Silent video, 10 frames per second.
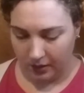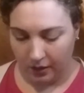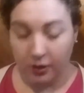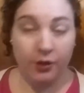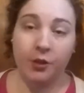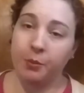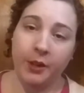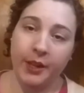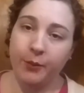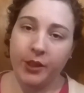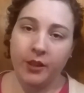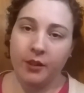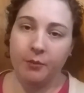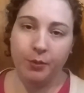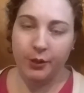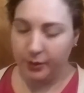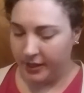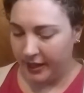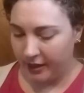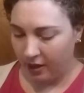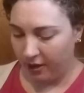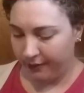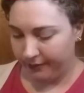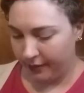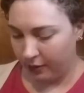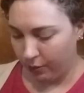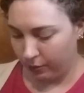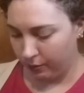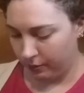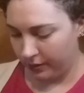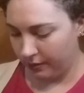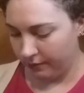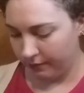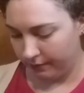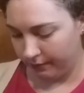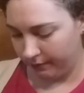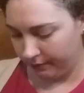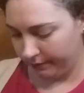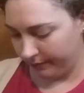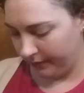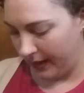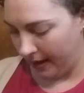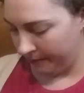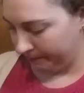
looks so pretty with the blue staining off the gold, and yeah.